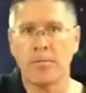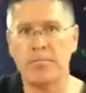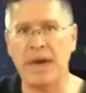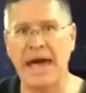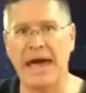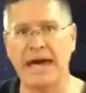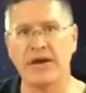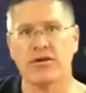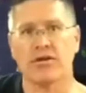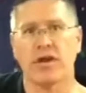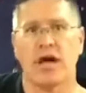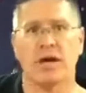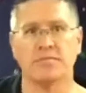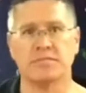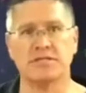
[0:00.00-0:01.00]
Pay your
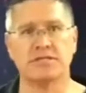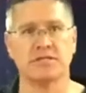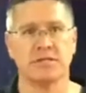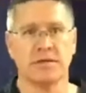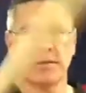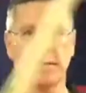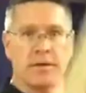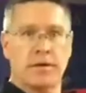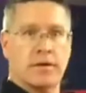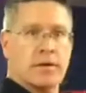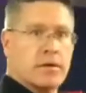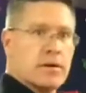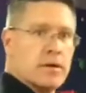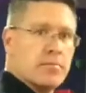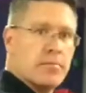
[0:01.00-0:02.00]
lumps.
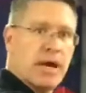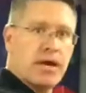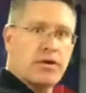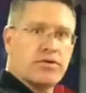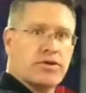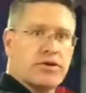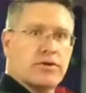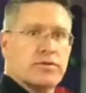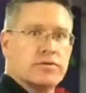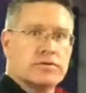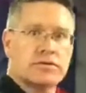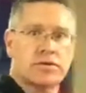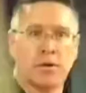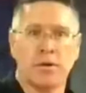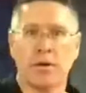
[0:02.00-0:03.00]
Pay your
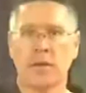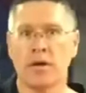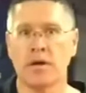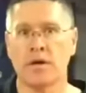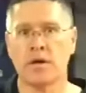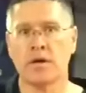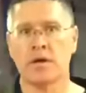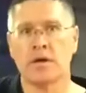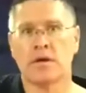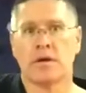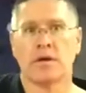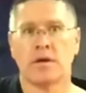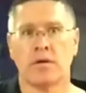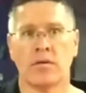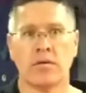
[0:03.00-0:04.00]
dues.
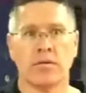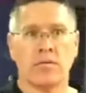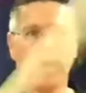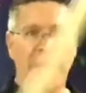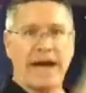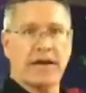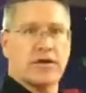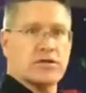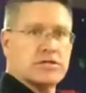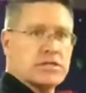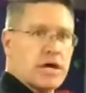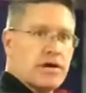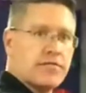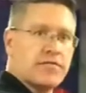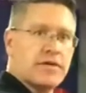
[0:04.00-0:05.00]
Whack
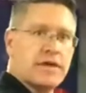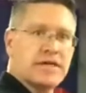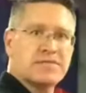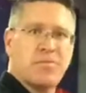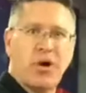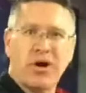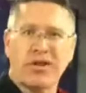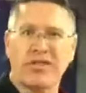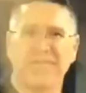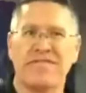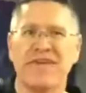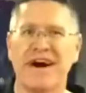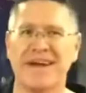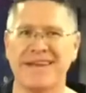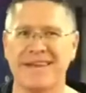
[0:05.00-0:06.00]
yourself. It's part of the
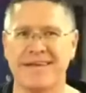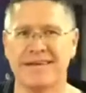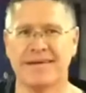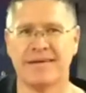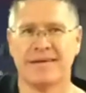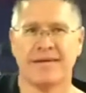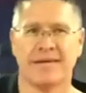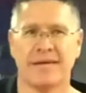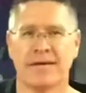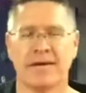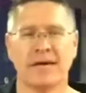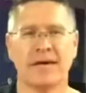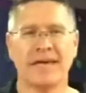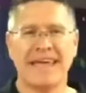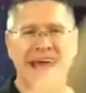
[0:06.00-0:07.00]
fun.
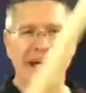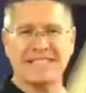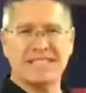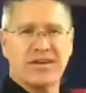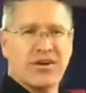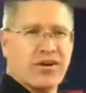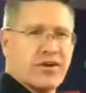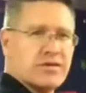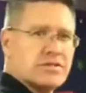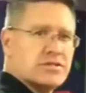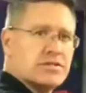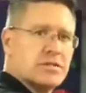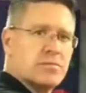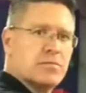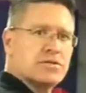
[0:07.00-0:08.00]
Yes, it
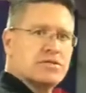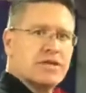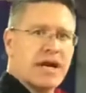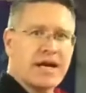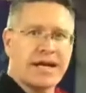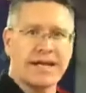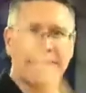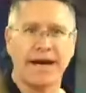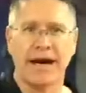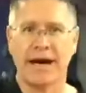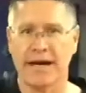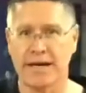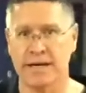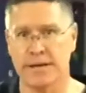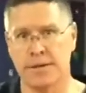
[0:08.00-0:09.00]
hurts, but you're not gonna
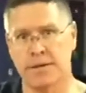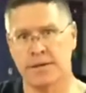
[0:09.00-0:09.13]
die.